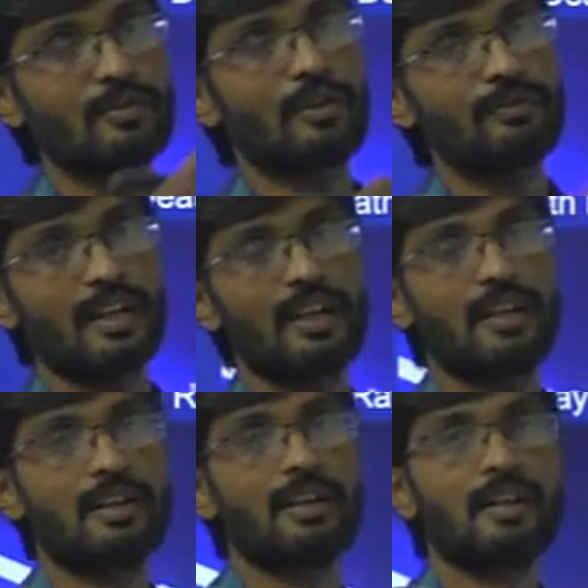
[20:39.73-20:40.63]
of
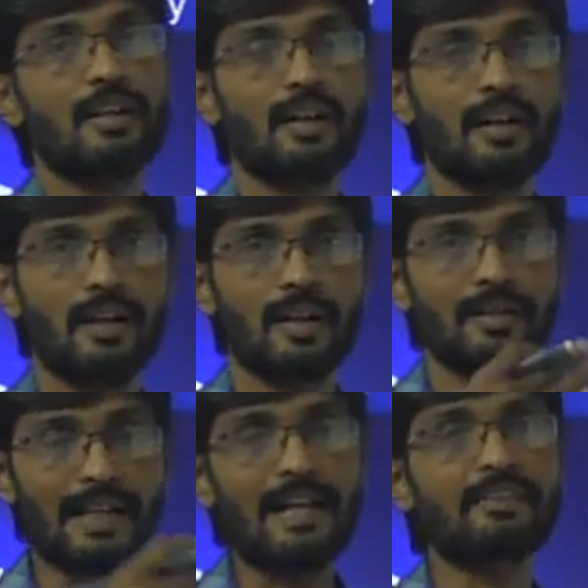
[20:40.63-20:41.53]
the
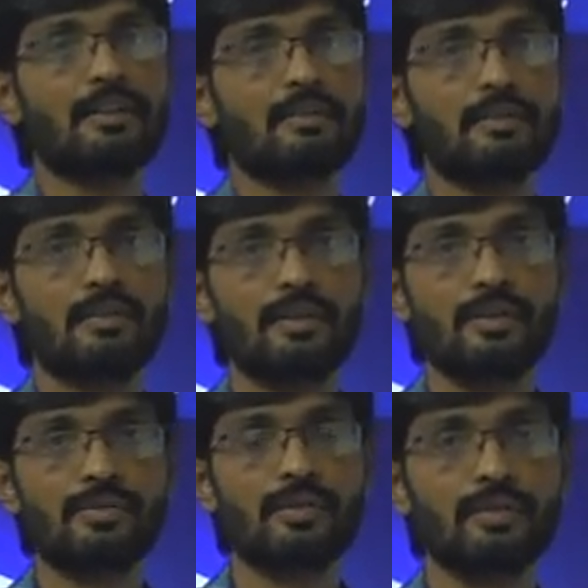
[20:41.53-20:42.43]
target.
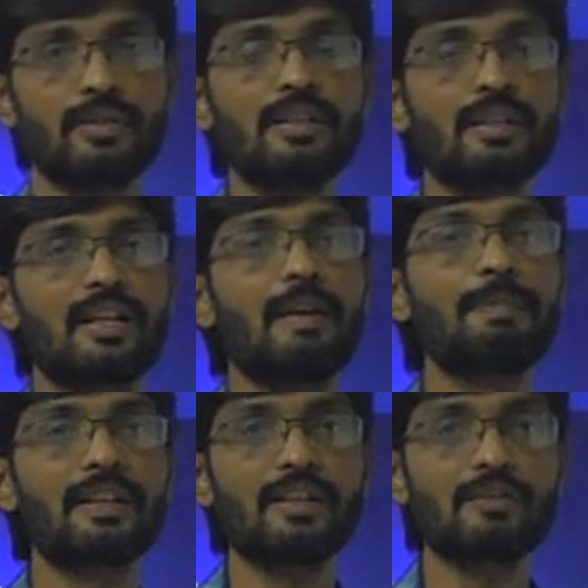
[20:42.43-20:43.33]
So these are the
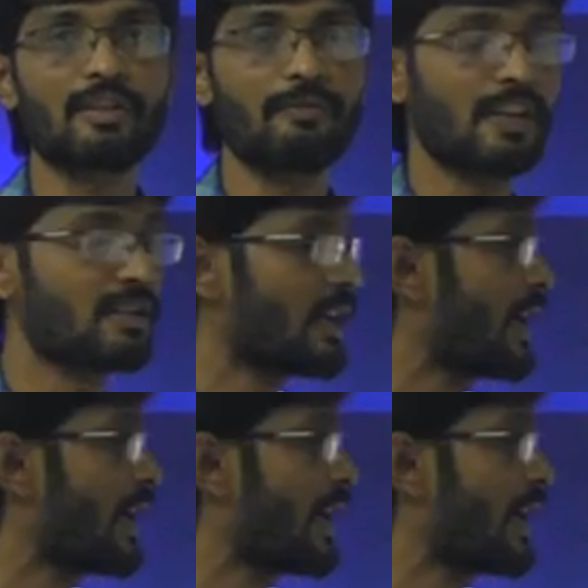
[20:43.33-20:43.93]
applications of laser.